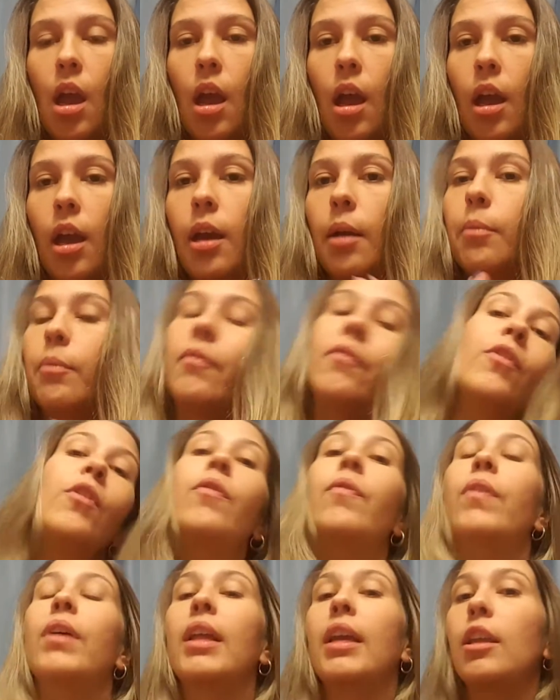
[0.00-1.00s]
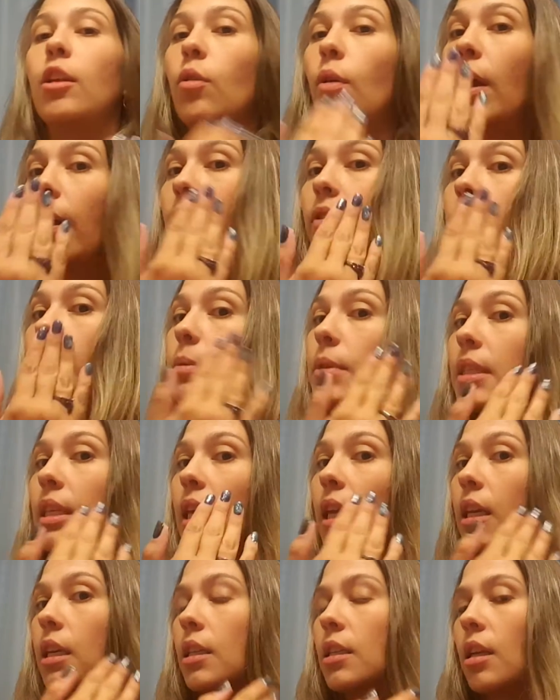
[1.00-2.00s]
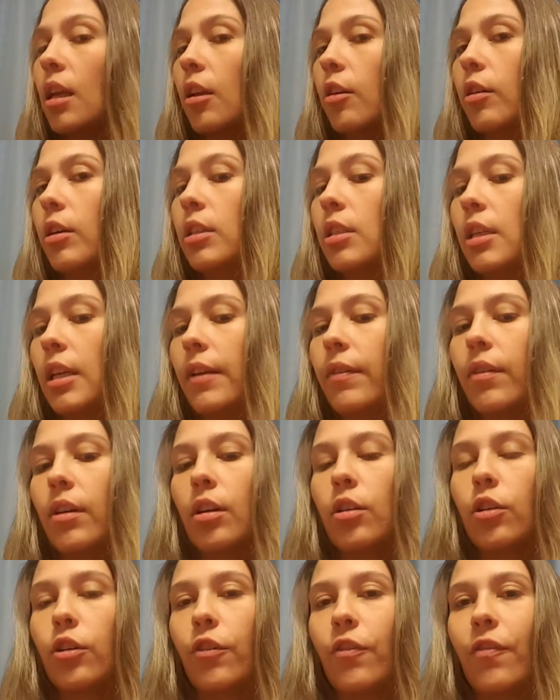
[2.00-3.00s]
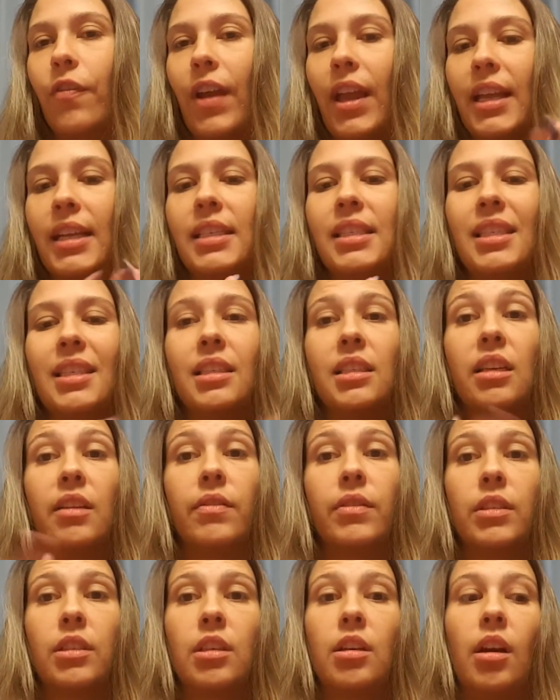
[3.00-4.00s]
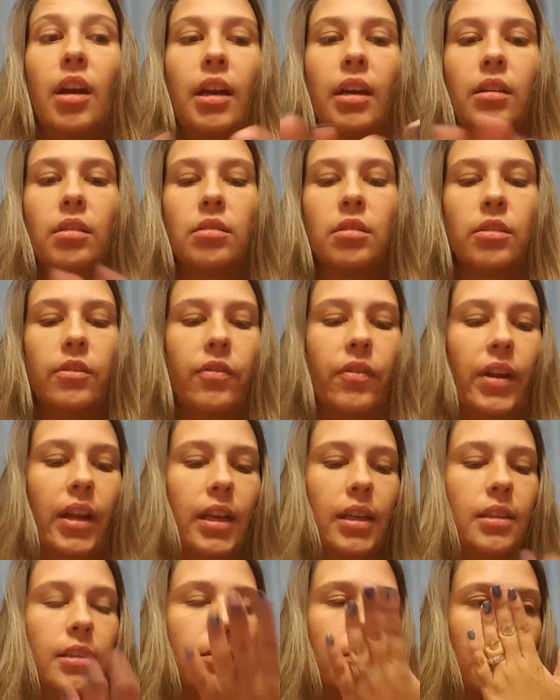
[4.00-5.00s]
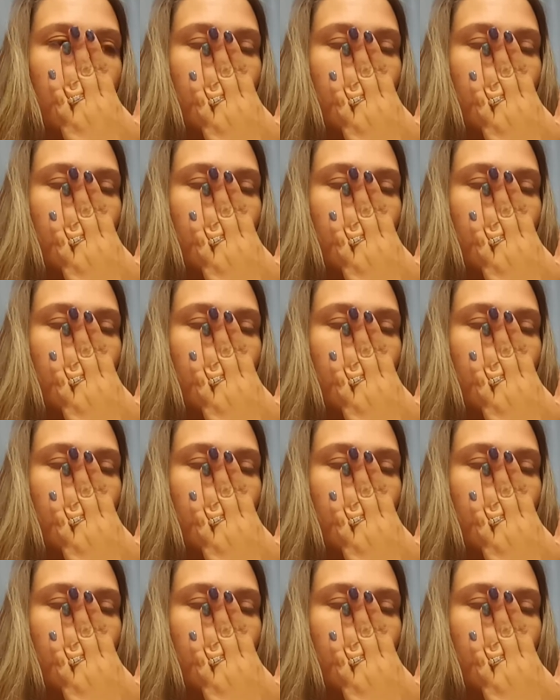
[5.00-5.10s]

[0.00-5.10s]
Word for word: If you feel like you have some skin discoloration even on your face, this stuff is great on your face.